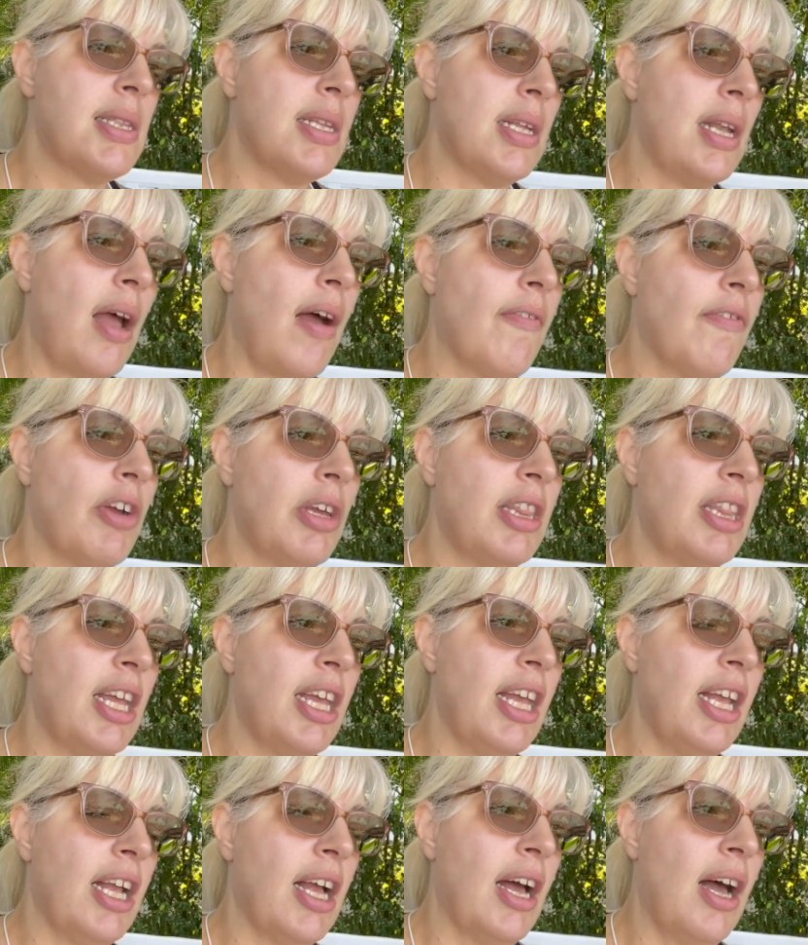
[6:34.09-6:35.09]
and
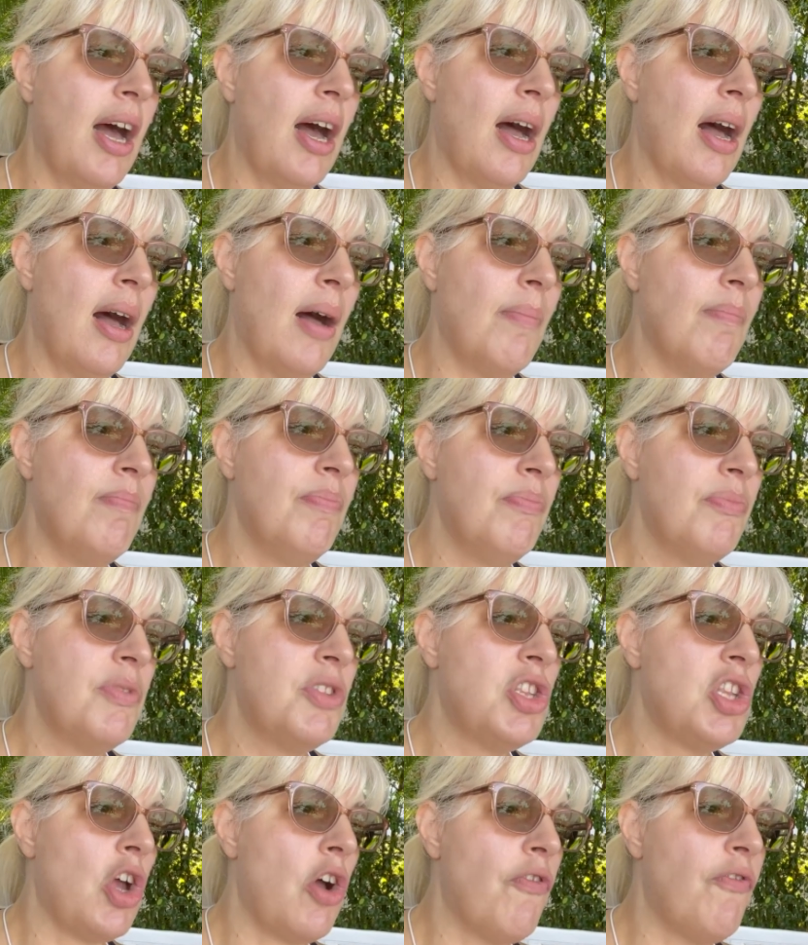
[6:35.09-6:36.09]
everything
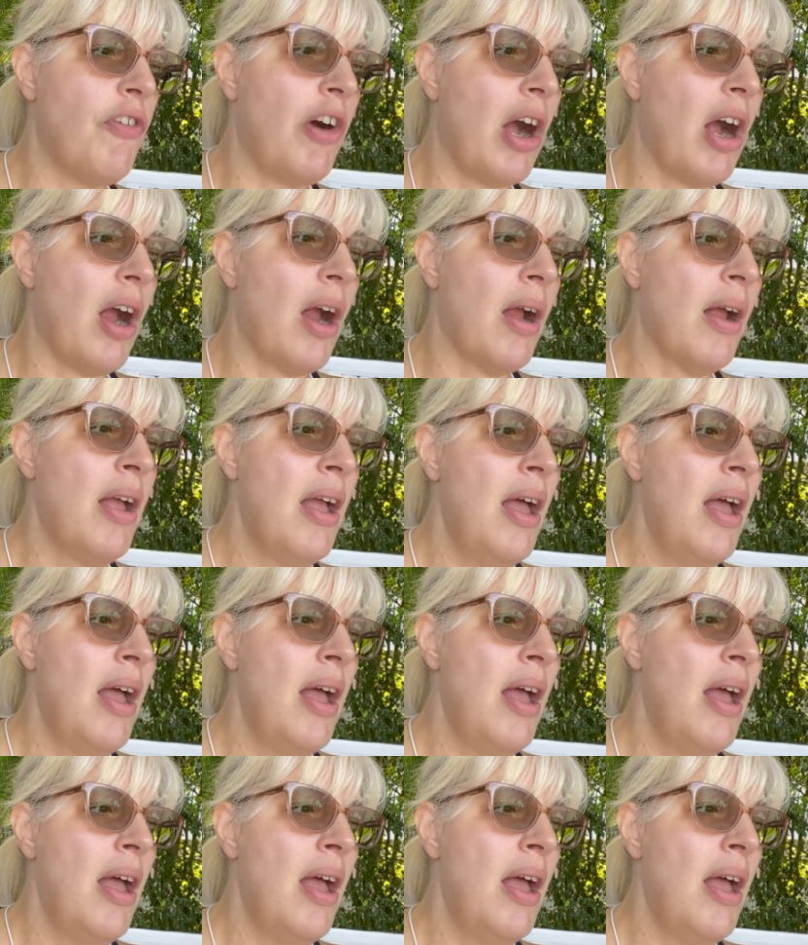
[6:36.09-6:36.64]
so far.